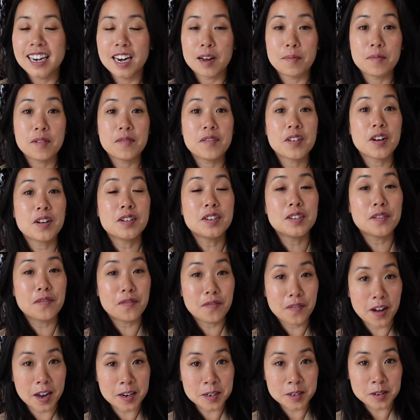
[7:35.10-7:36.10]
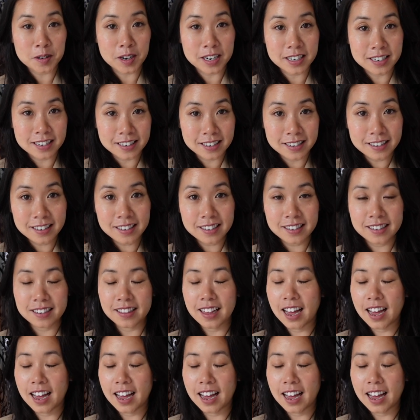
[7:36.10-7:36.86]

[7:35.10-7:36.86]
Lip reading: Now moving on to fun dresses,